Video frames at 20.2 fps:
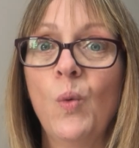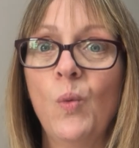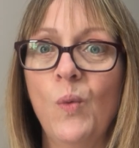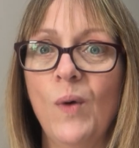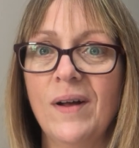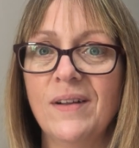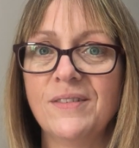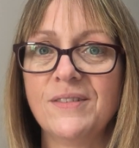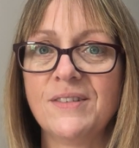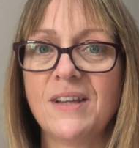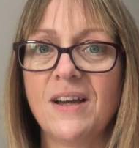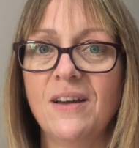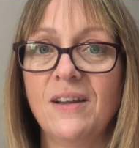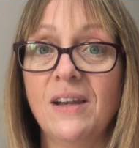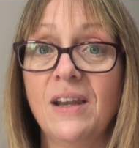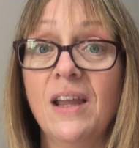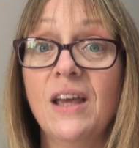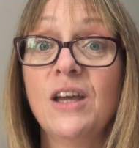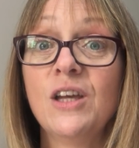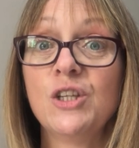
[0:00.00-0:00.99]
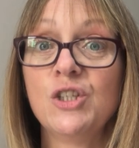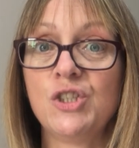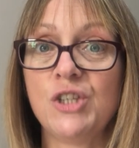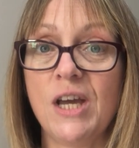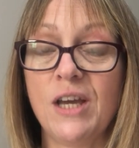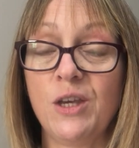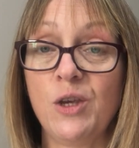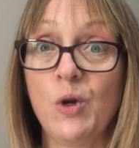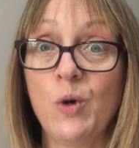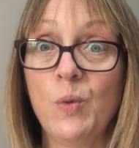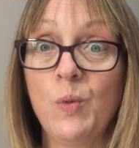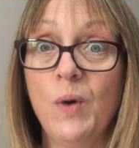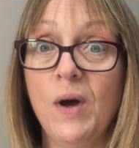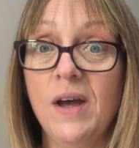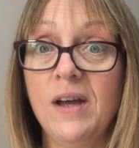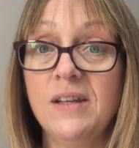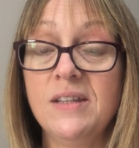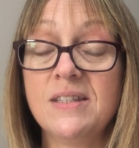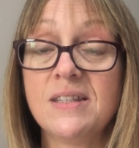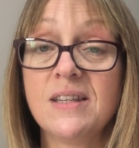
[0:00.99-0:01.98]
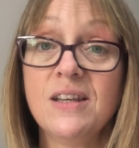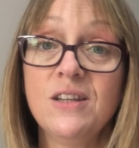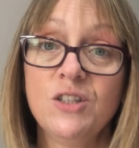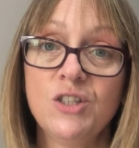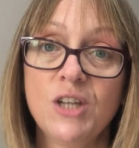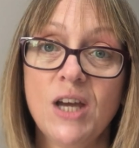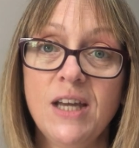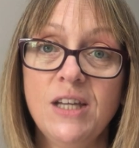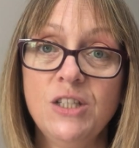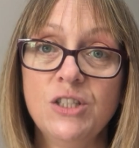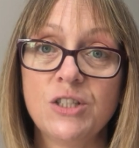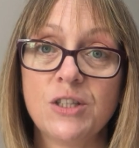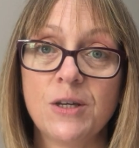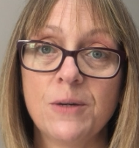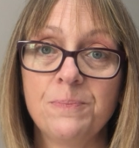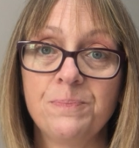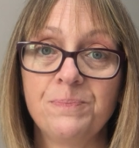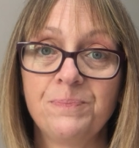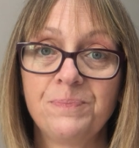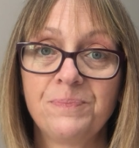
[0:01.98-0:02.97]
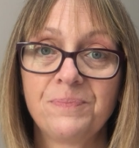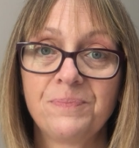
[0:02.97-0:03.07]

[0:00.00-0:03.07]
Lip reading: Well done. Check your words and change them.